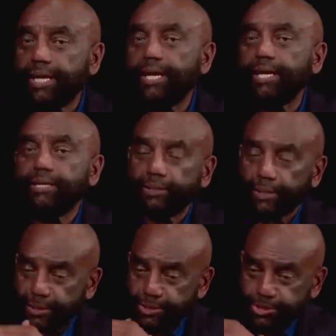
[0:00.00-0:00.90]
hey,
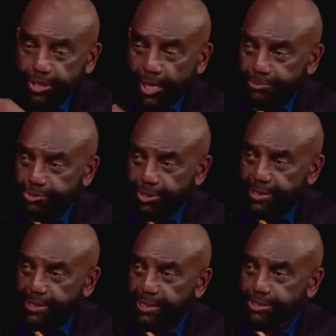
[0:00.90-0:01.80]
stop
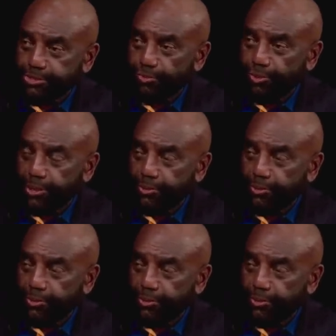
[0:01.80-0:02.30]
trying to get to not, where...